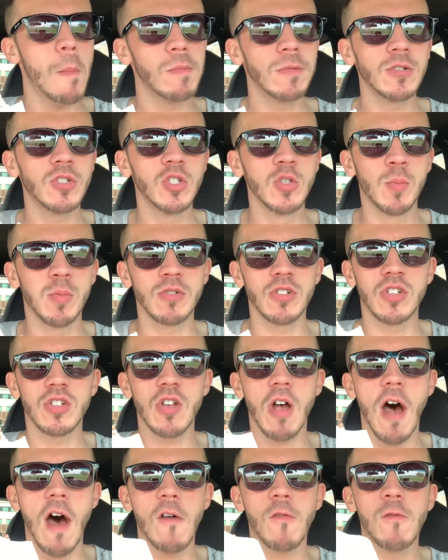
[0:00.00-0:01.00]
Super
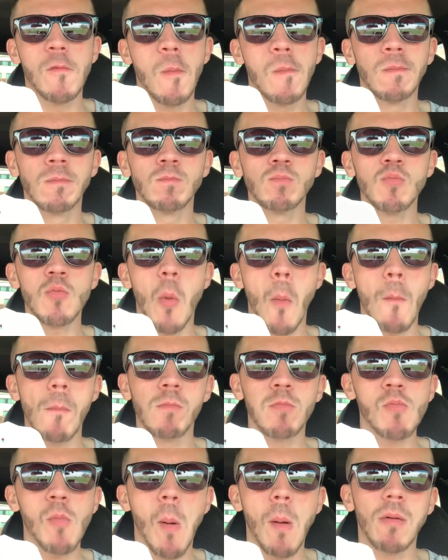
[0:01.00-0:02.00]
soft.
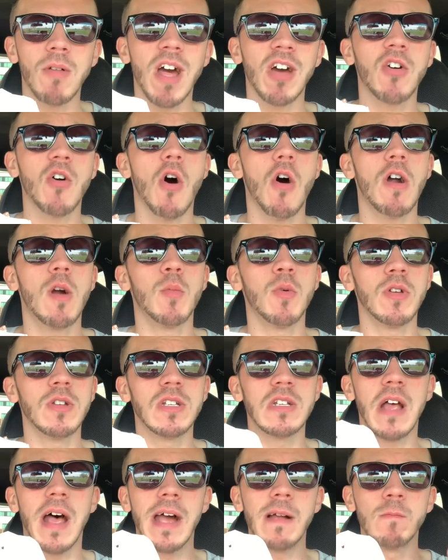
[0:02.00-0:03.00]
That caramel
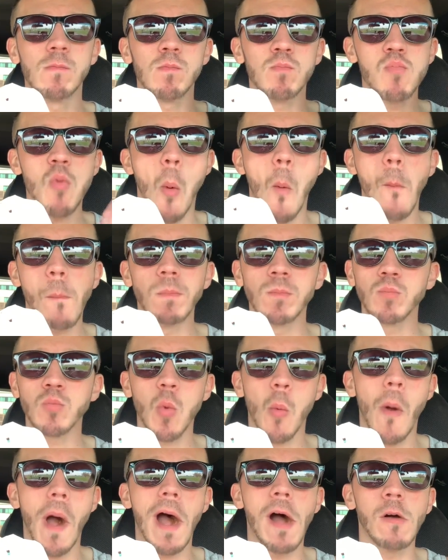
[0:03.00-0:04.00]
is like,
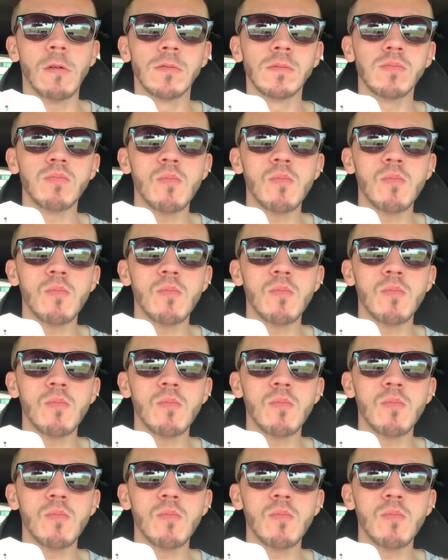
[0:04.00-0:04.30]
wow.